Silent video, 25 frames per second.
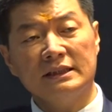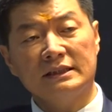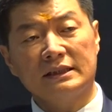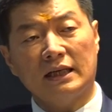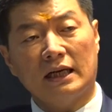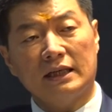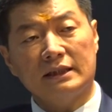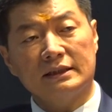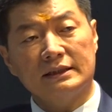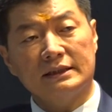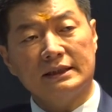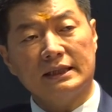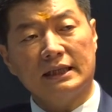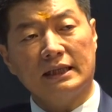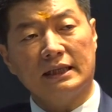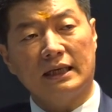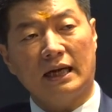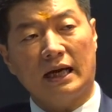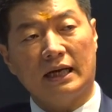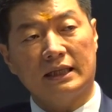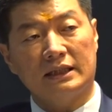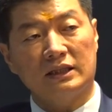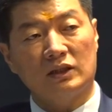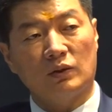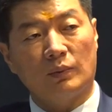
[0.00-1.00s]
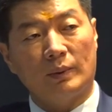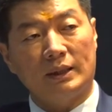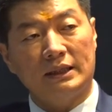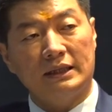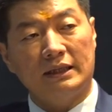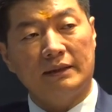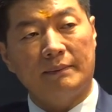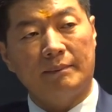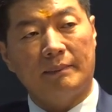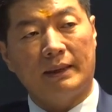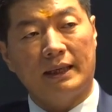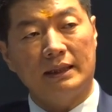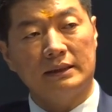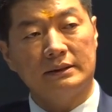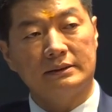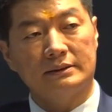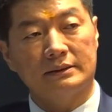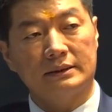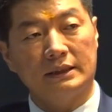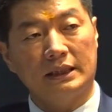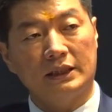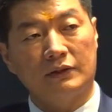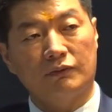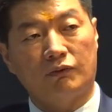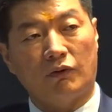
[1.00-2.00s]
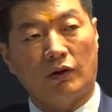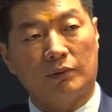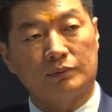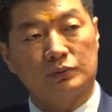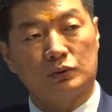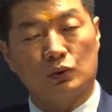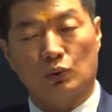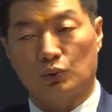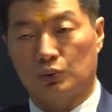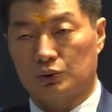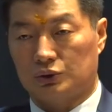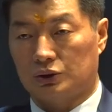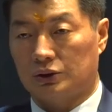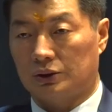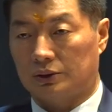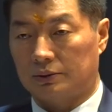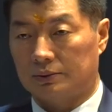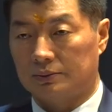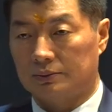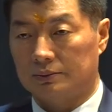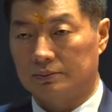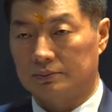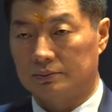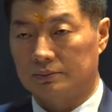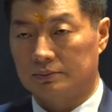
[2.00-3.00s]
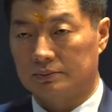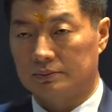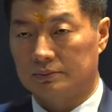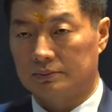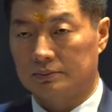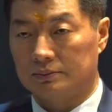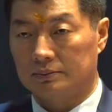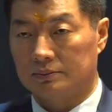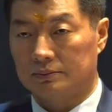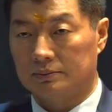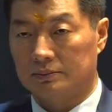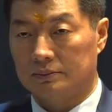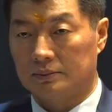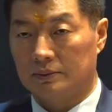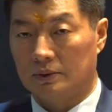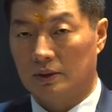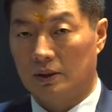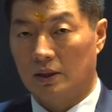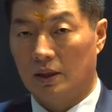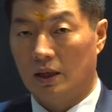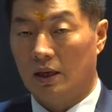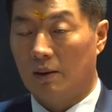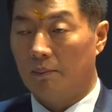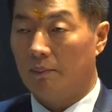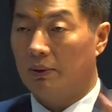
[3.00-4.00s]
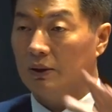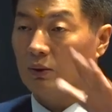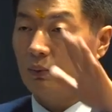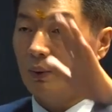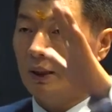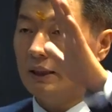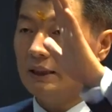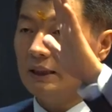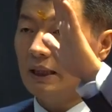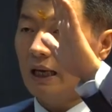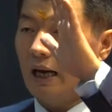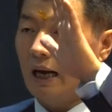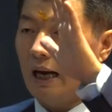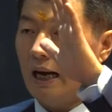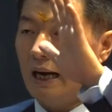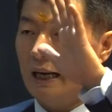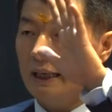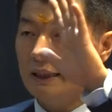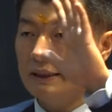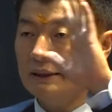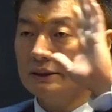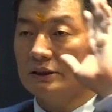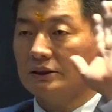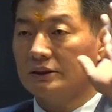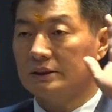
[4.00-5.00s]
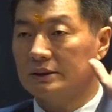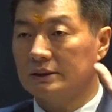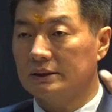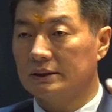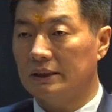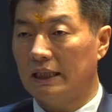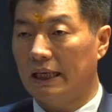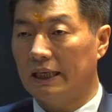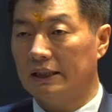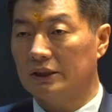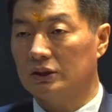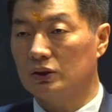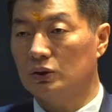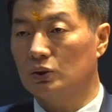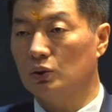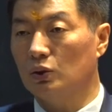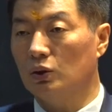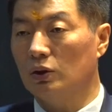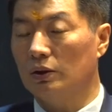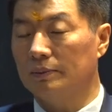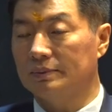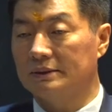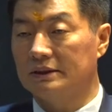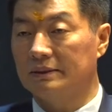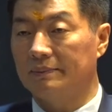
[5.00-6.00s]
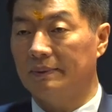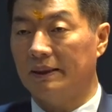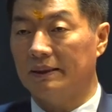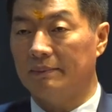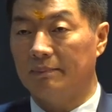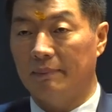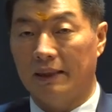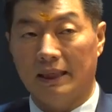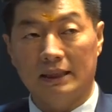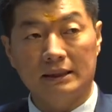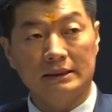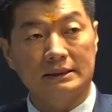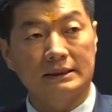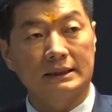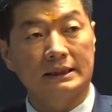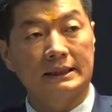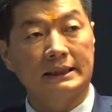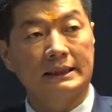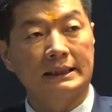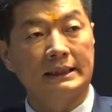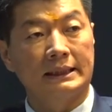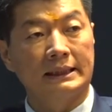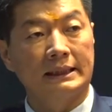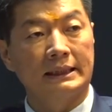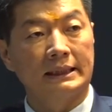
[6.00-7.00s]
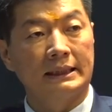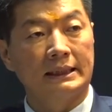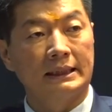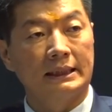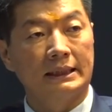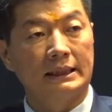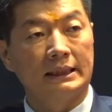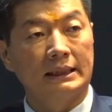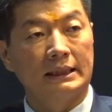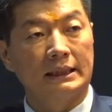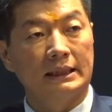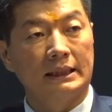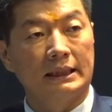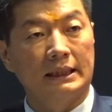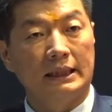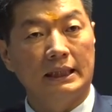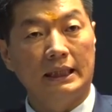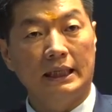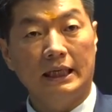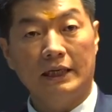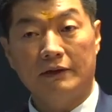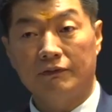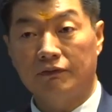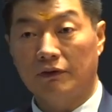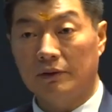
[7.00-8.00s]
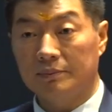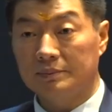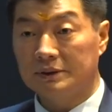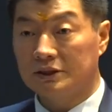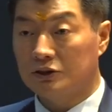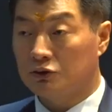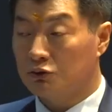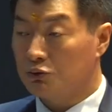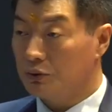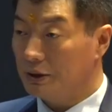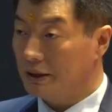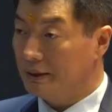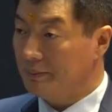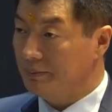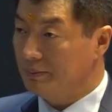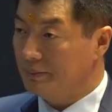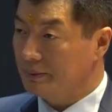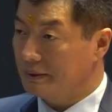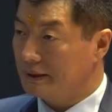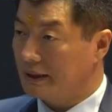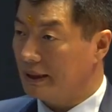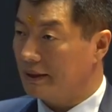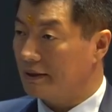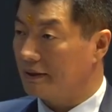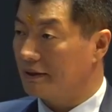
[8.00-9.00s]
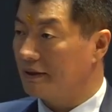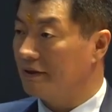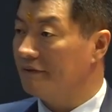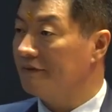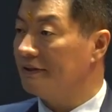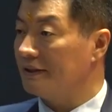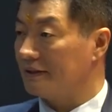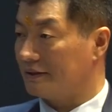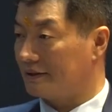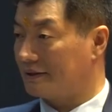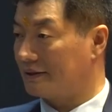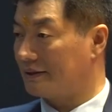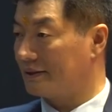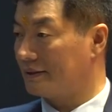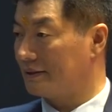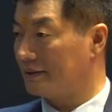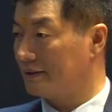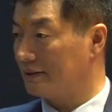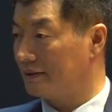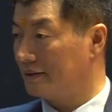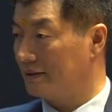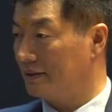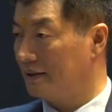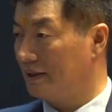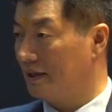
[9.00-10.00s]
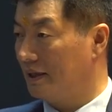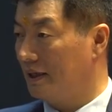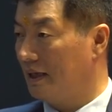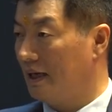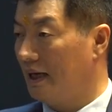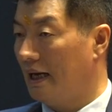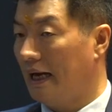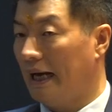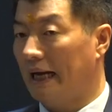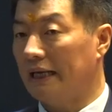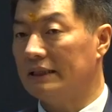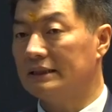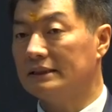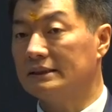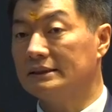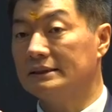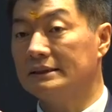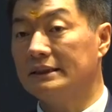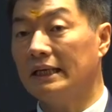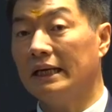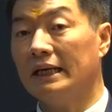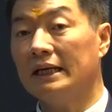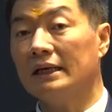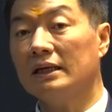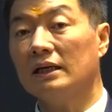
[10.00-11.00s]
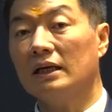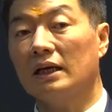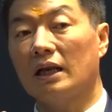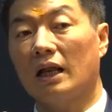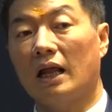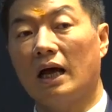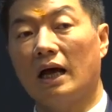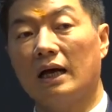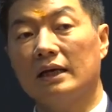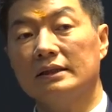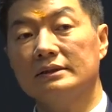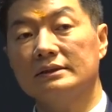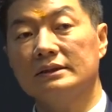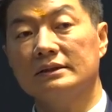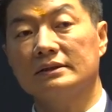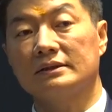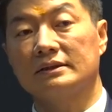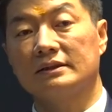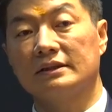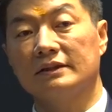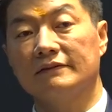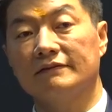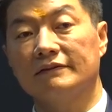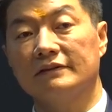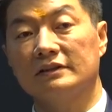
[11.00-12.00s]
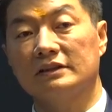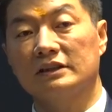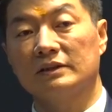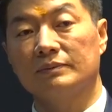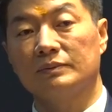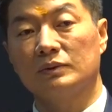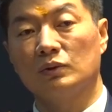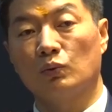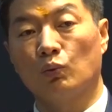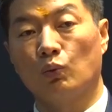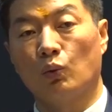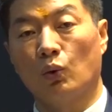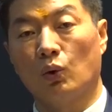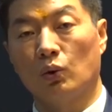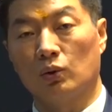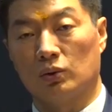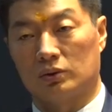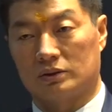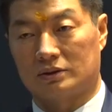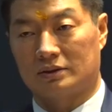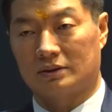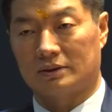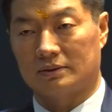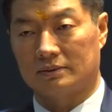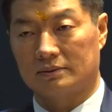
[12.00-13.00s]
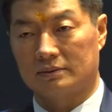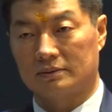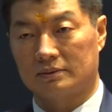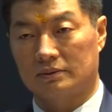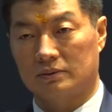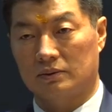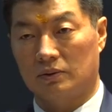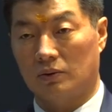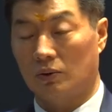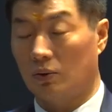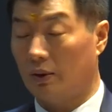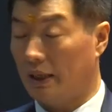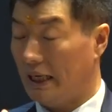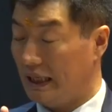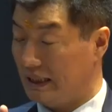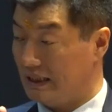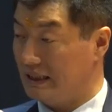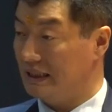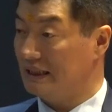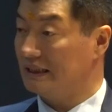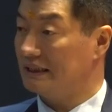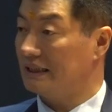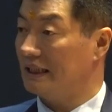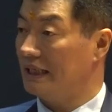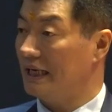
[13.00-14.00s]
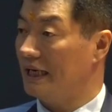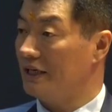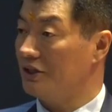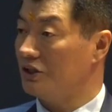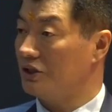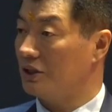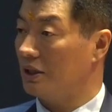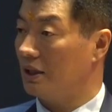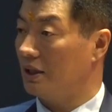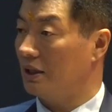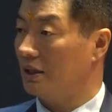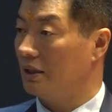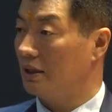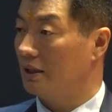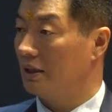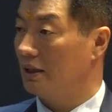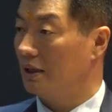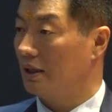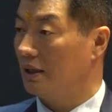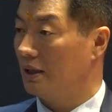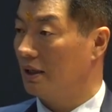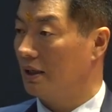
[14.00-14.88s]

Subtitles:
is Antarctica and Arctic, when they melt, it forms ocean. But when the ice and snow of Tibet melt, it forms streams and rivers. Hence, 10 largest rivers of the world, or at least in Asia,